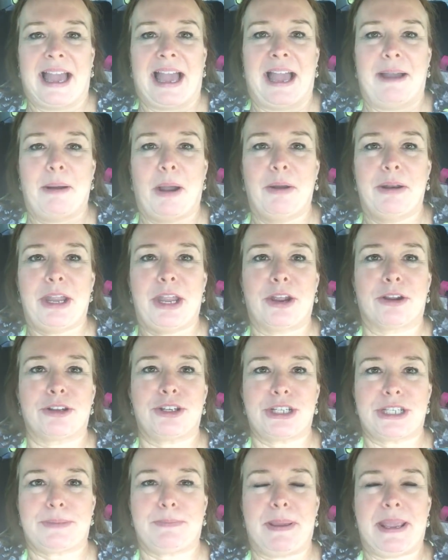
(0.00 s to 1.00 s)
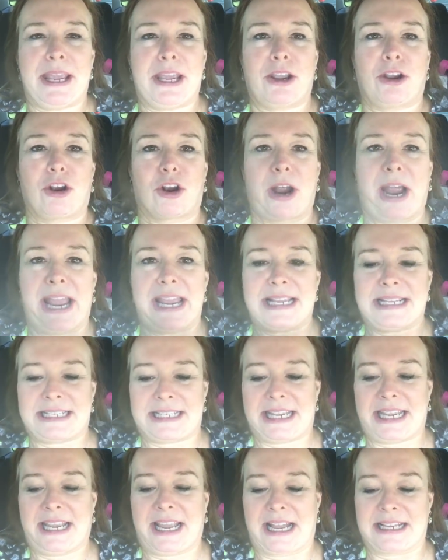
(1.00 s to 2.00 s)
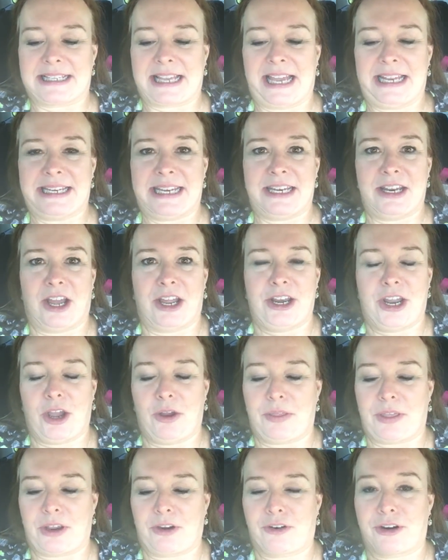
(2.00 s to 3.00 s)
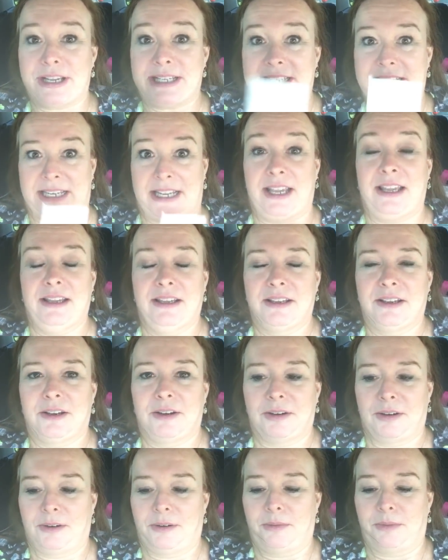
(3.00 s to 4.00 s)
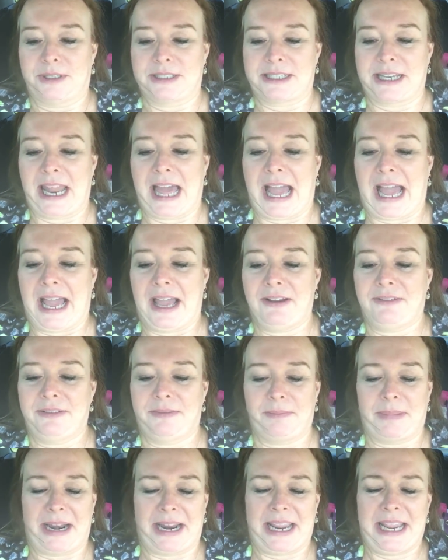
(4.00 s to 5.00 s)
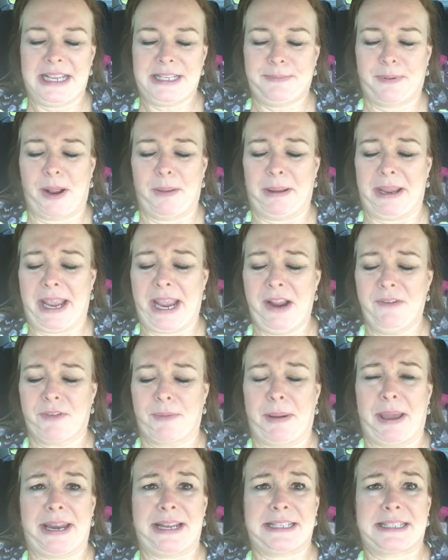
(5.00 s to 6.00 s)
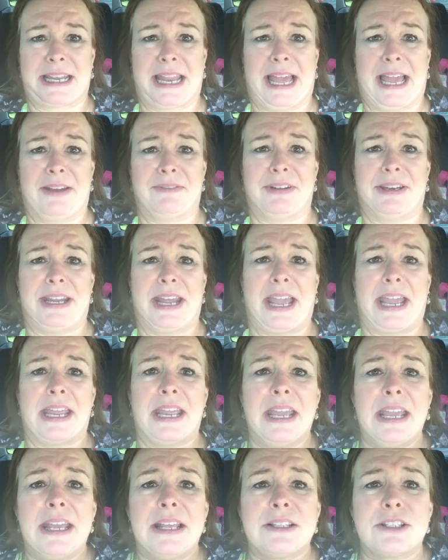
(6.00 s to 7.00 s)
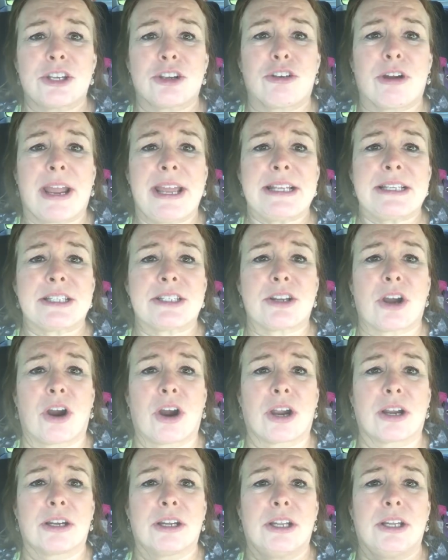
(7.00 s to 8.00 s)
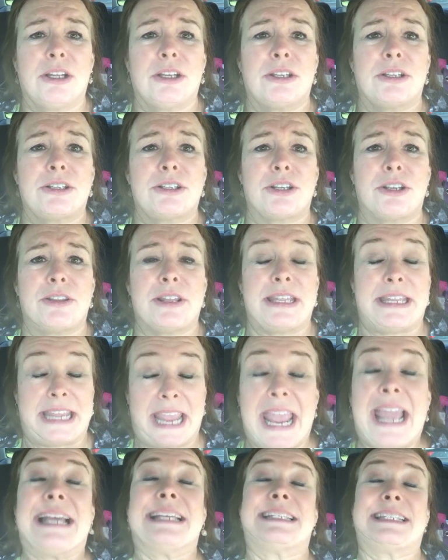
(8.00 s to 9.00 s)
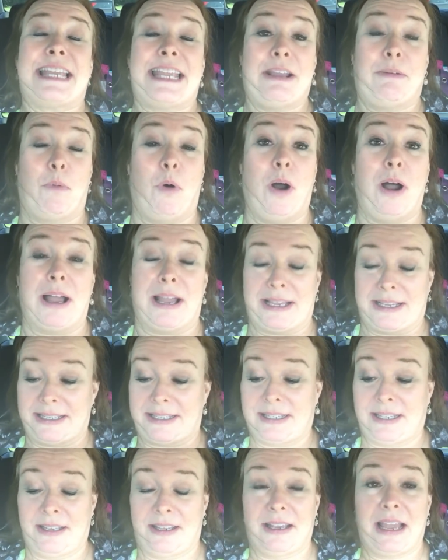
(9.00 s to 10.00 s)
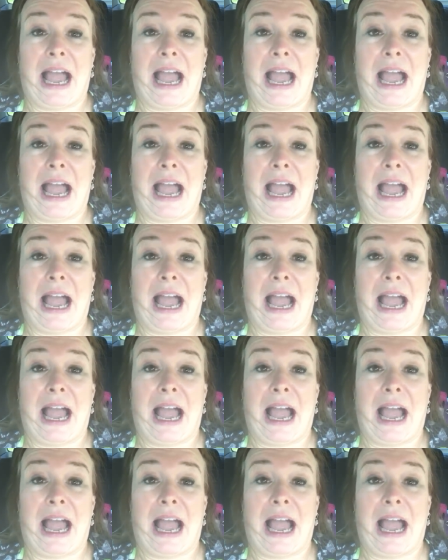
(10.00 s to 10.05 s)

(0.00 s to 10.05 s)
I'm on here just being crazy because I did not know that Christa was live, but I guess probably everybody's live today. It's a great start to, yes, it was.